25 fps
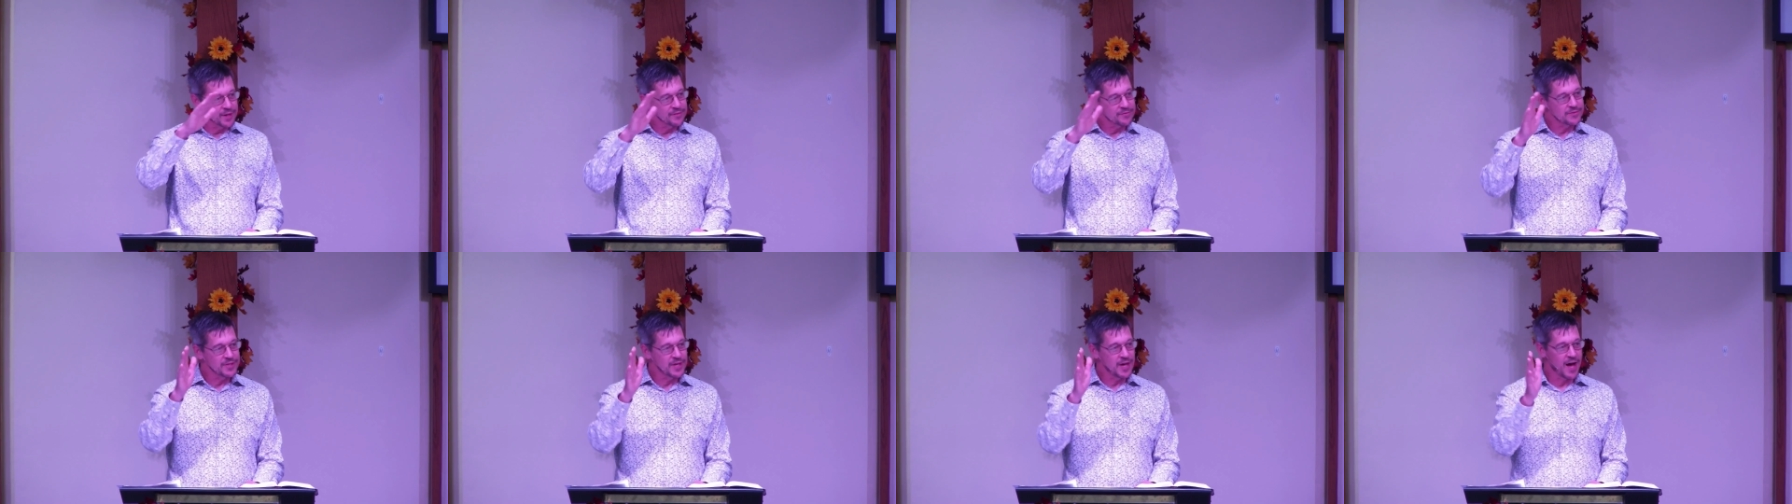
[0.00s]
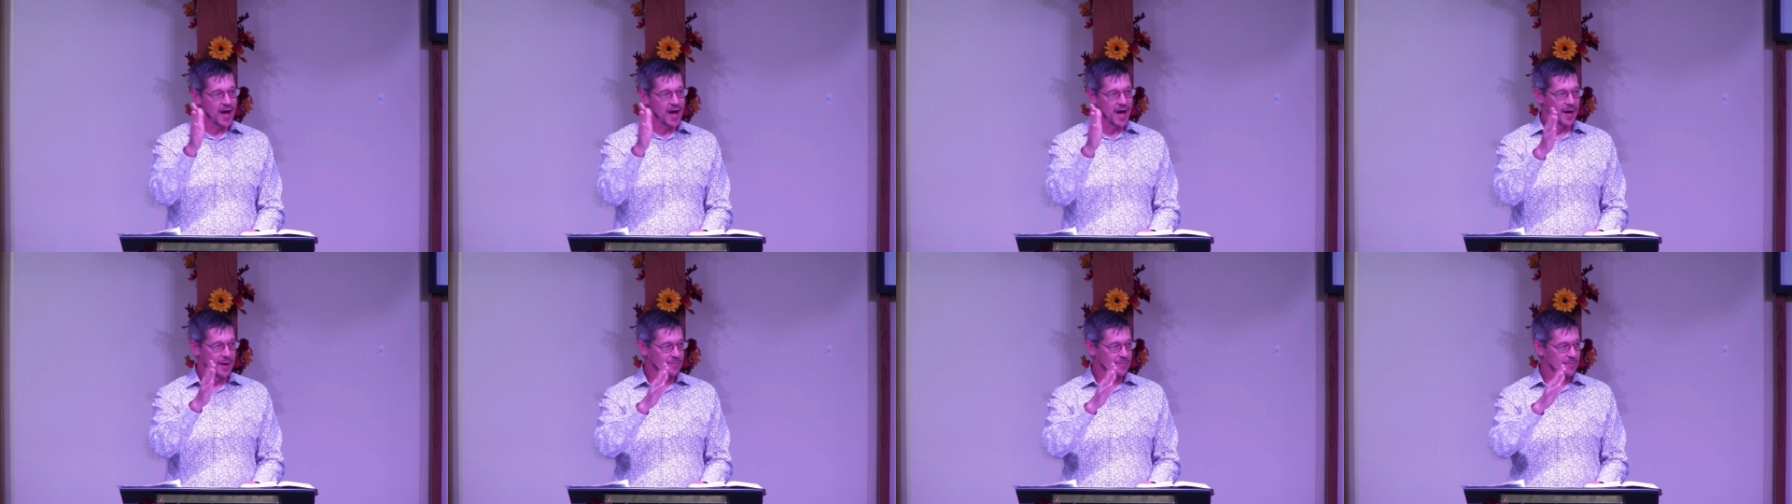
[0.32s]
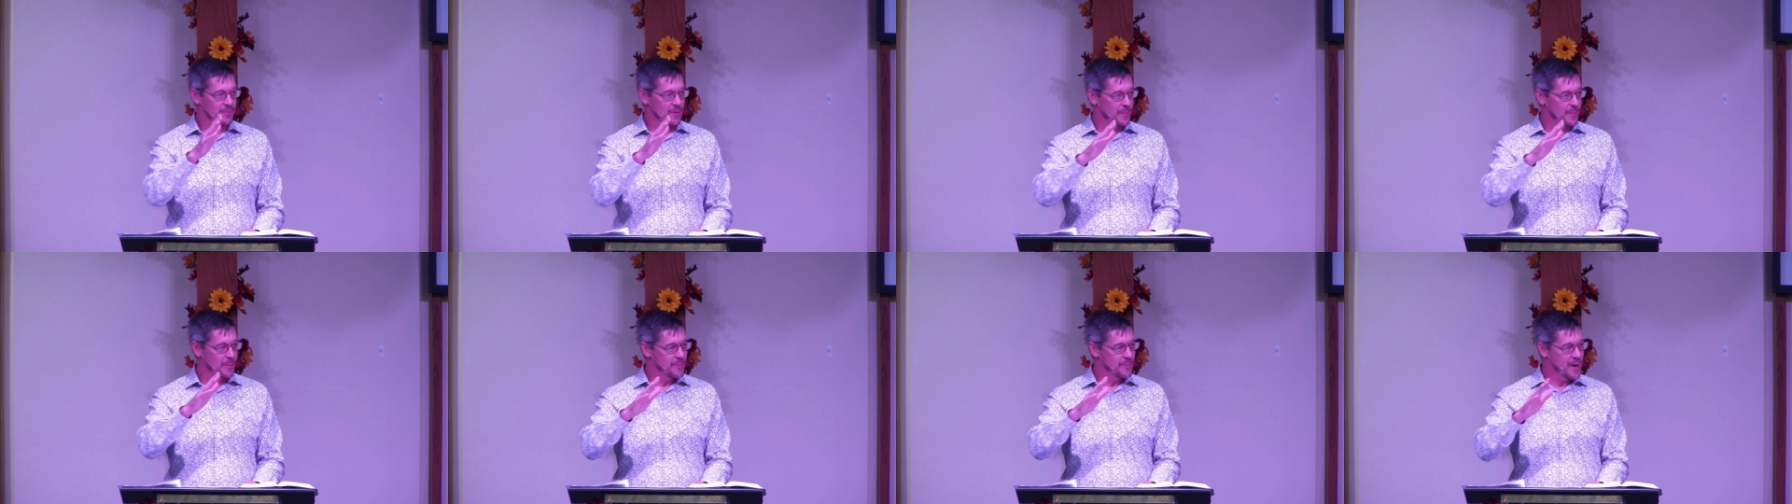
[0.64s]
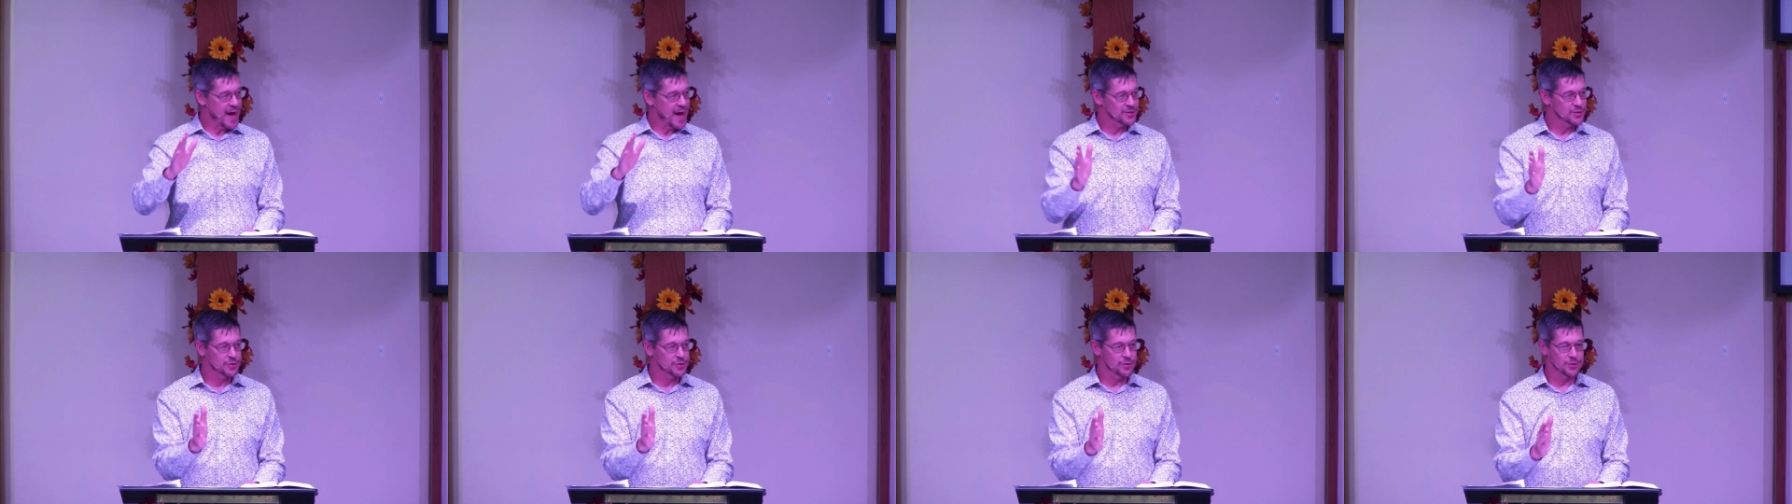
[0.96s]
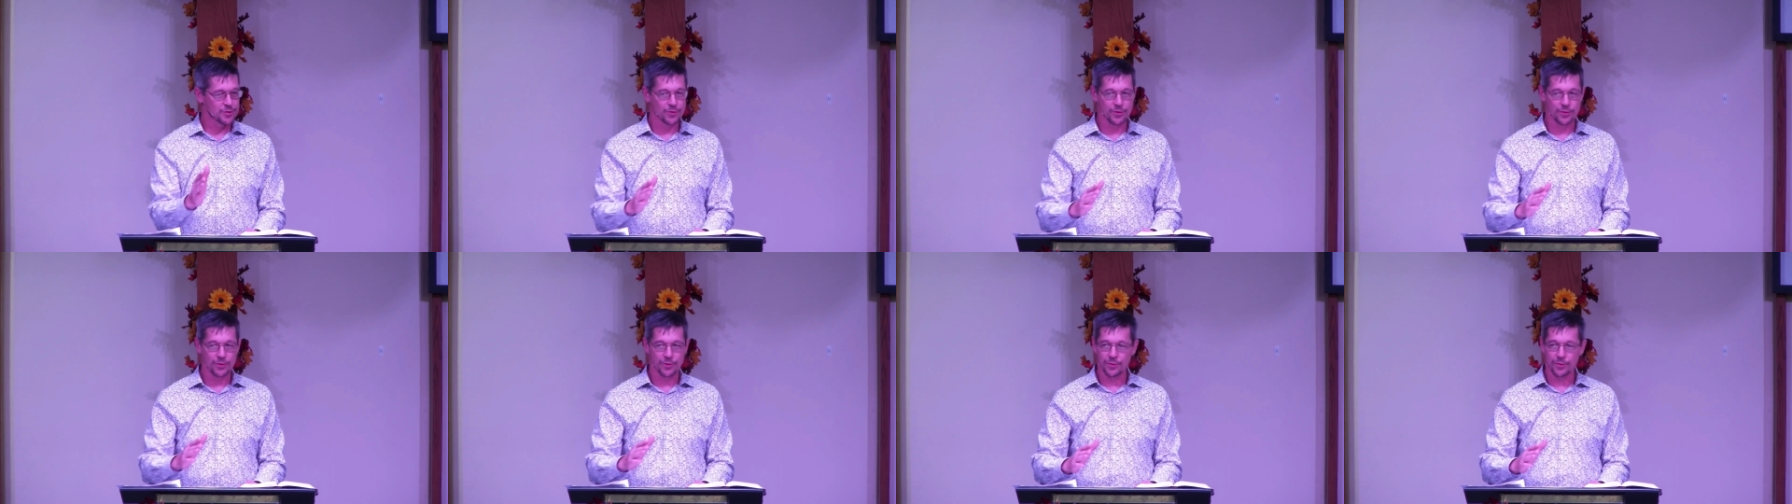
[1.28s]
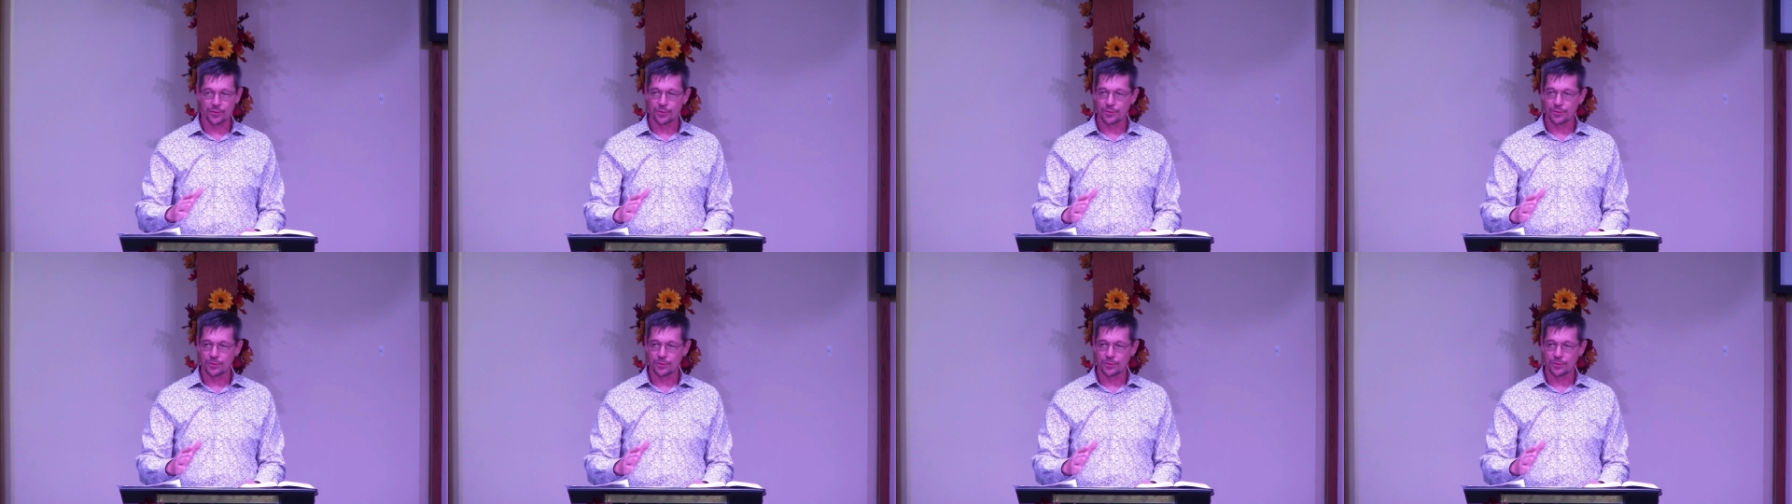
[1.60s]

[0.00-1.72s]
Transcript: of time that passes through